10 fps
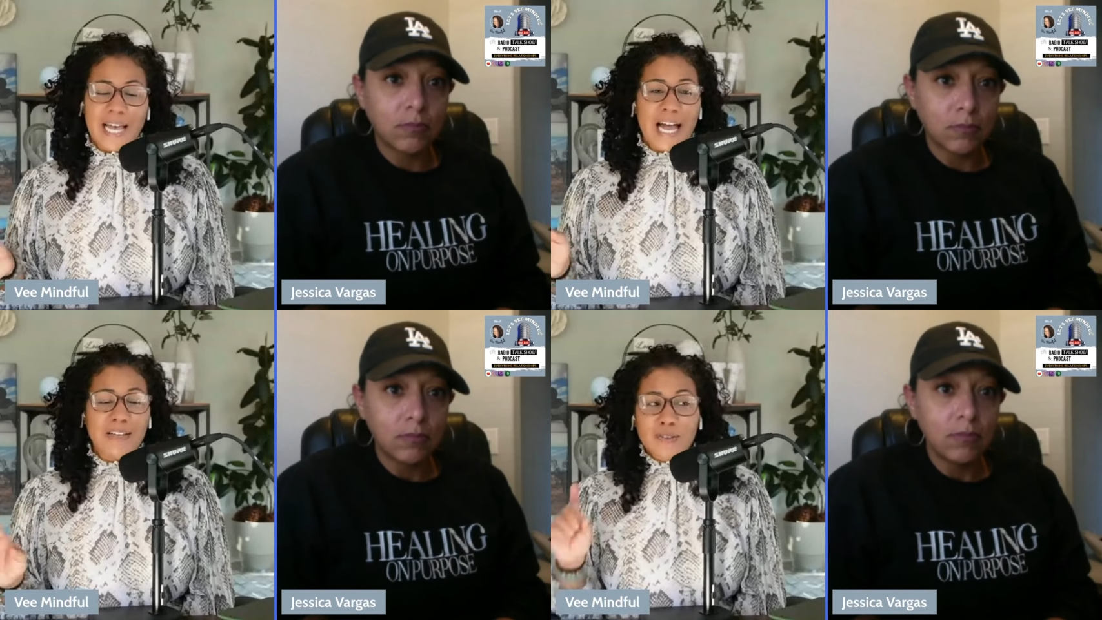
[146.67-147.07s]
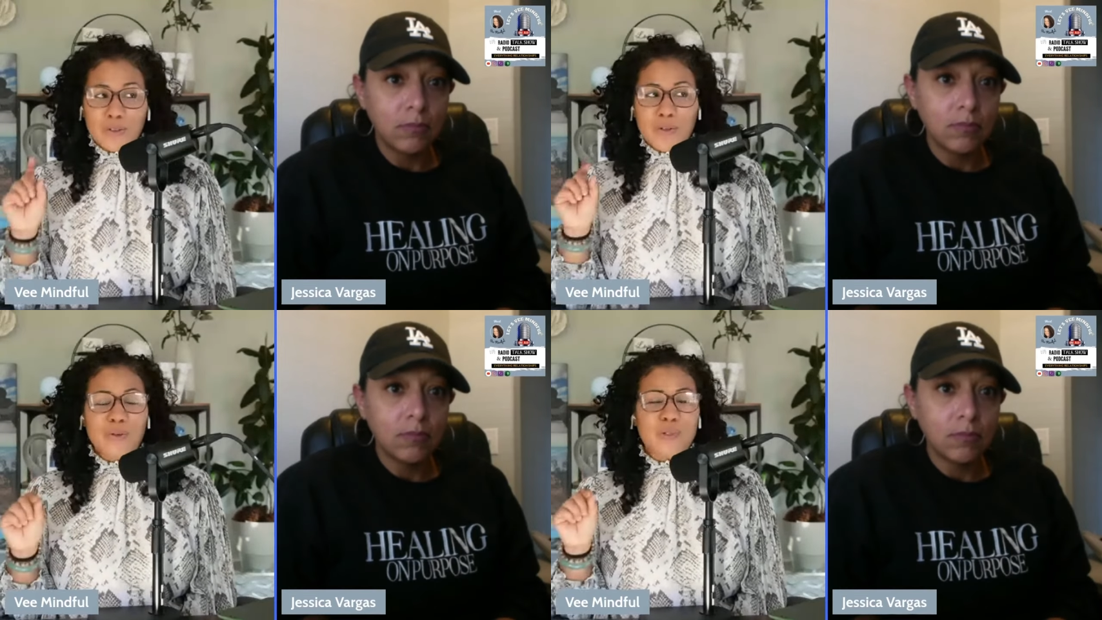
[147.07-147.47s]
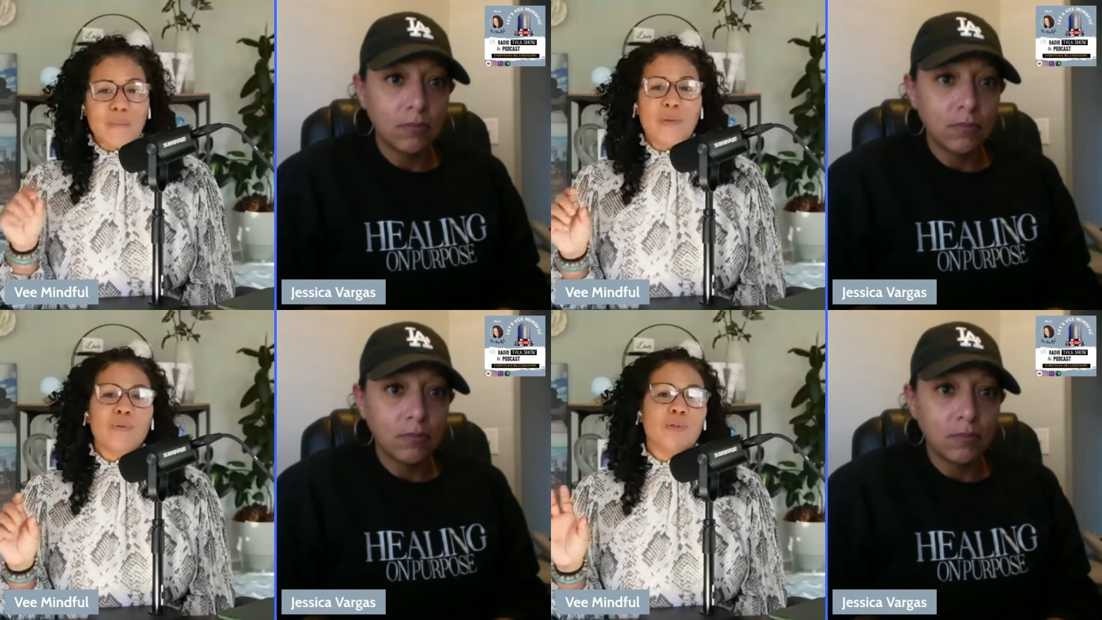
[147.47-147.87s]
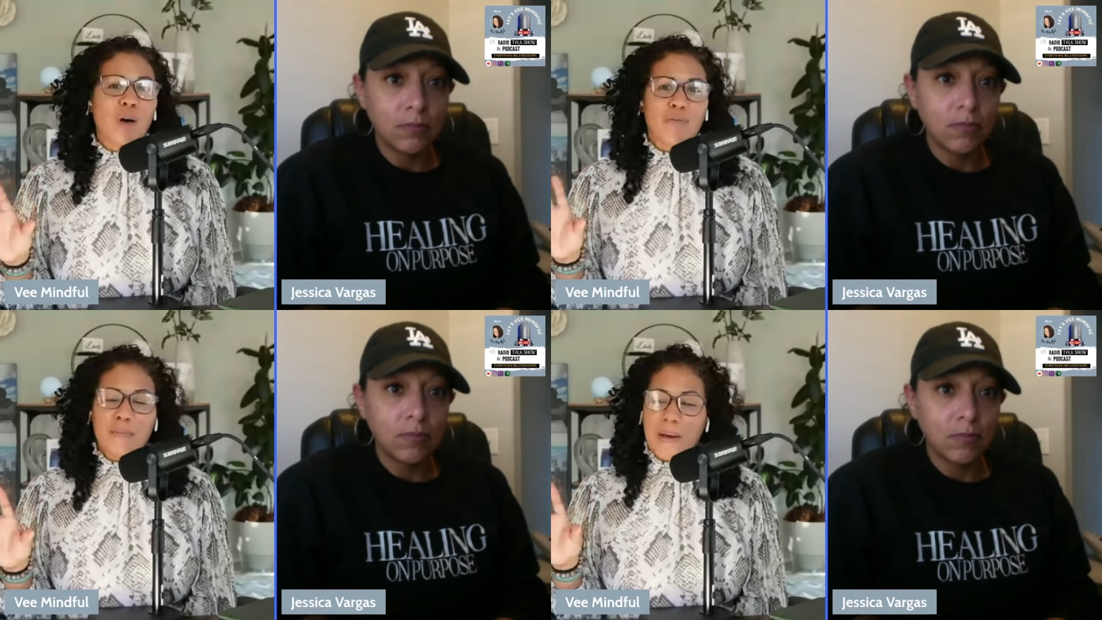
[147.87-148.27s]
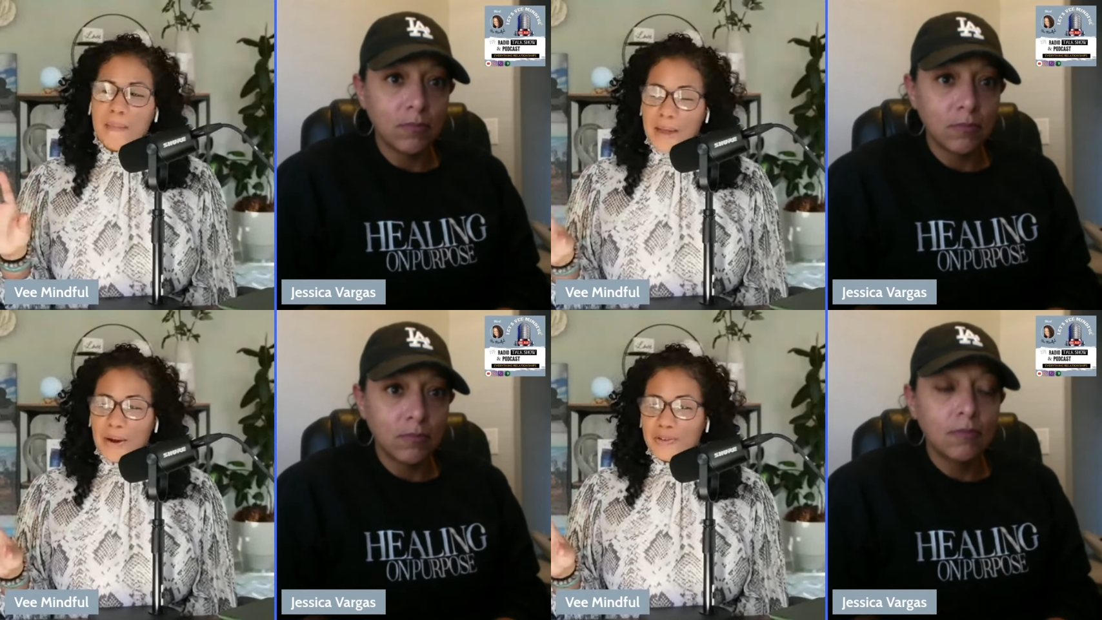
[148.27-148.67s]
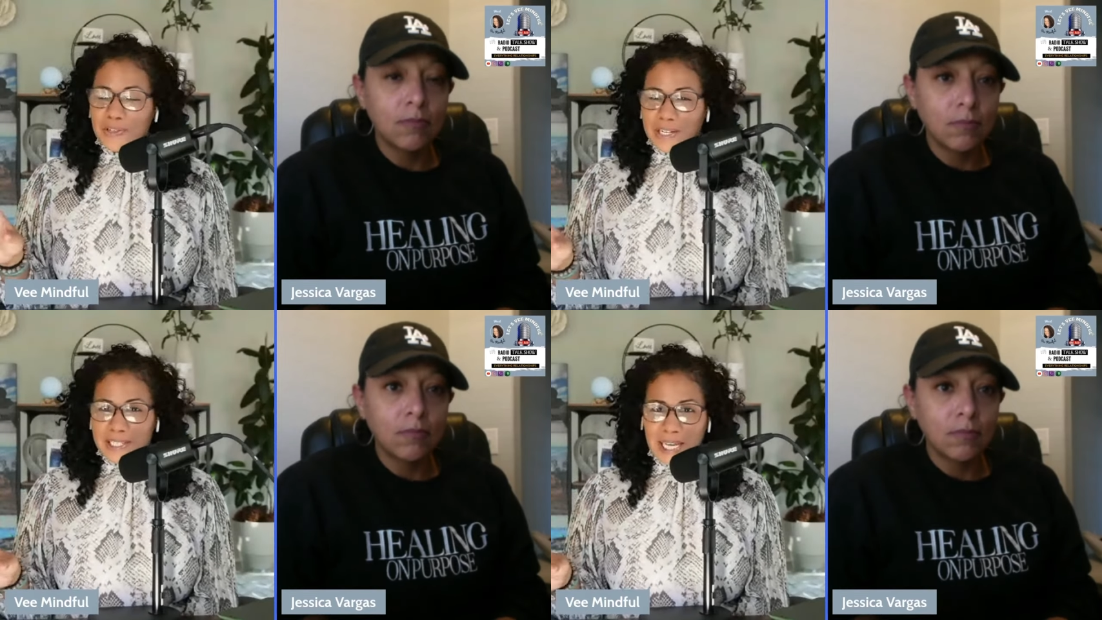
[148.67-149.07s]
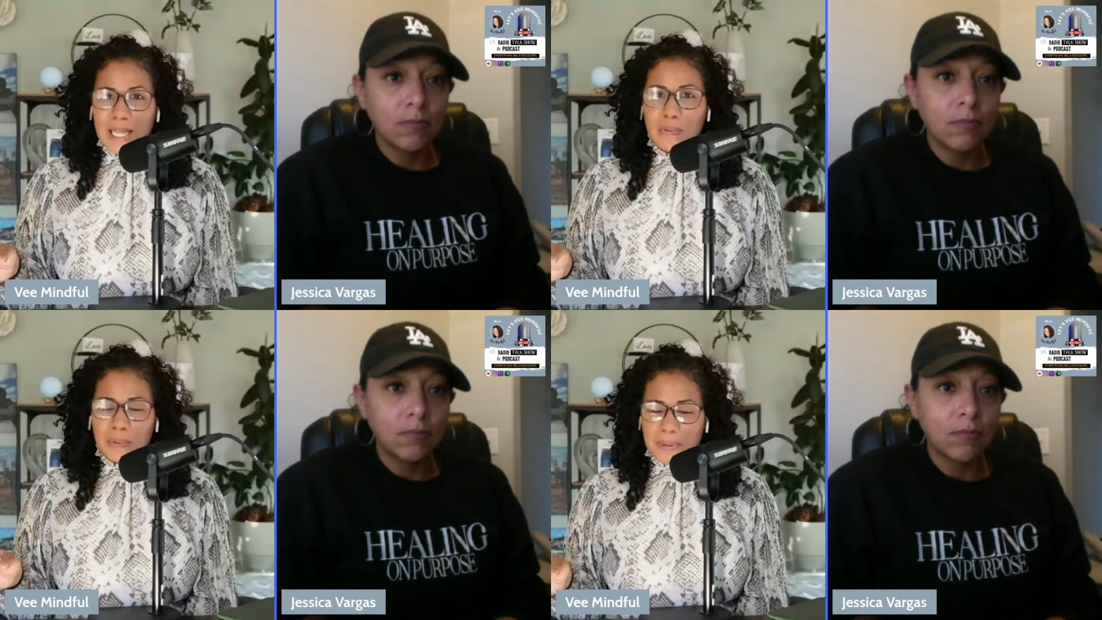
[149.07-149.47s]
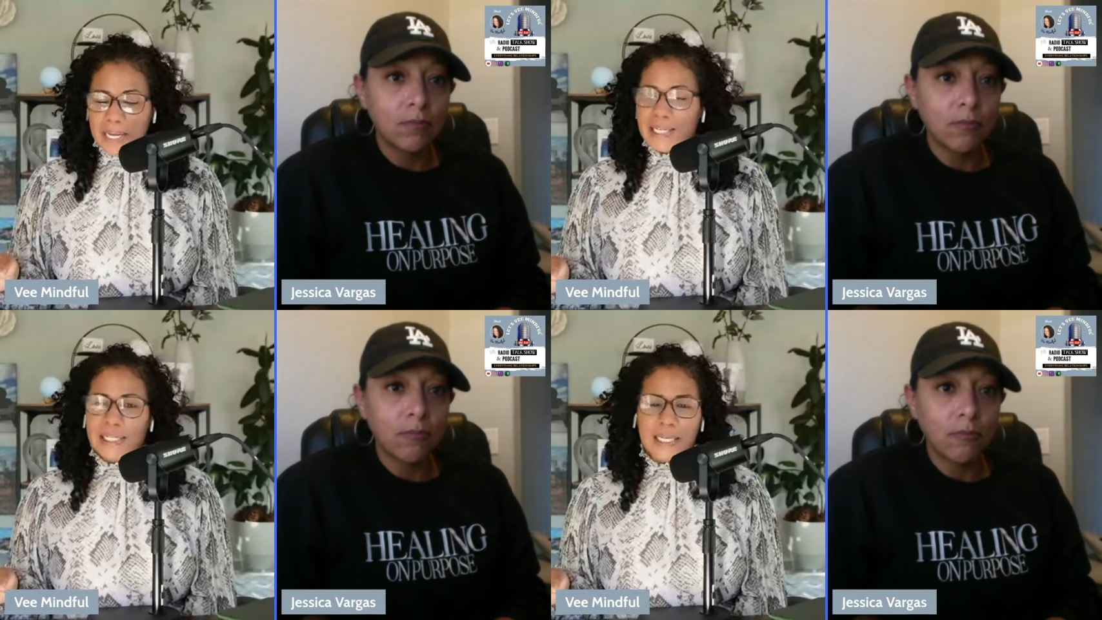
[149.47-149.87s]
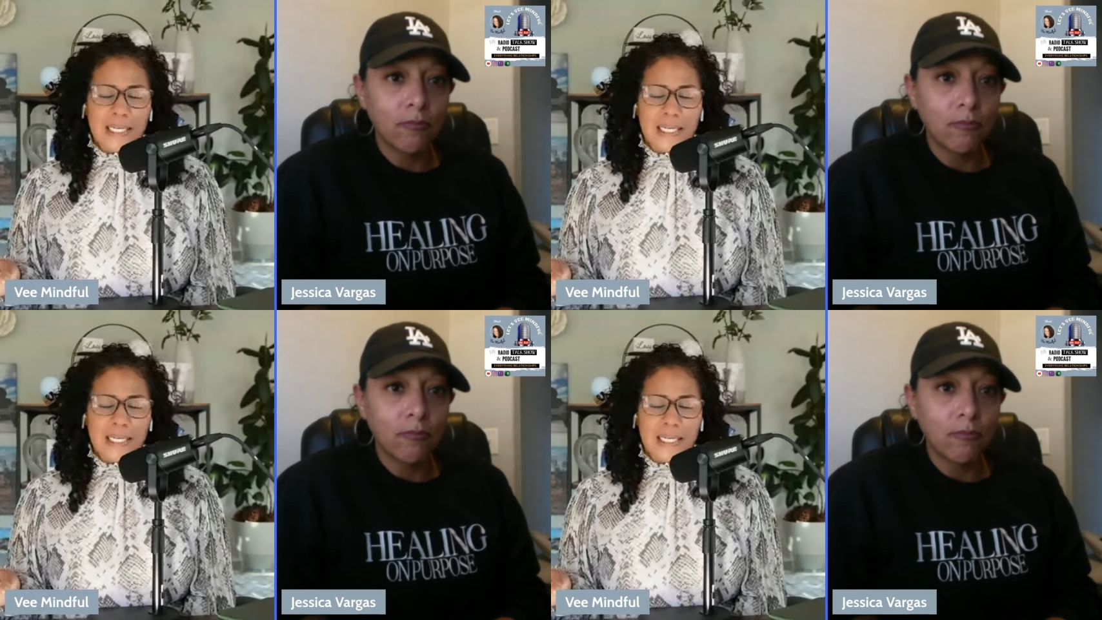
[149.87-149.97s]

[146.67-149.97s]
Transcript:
Speaker 1: I just knew something was off in my marriage. And I say that repeatedly.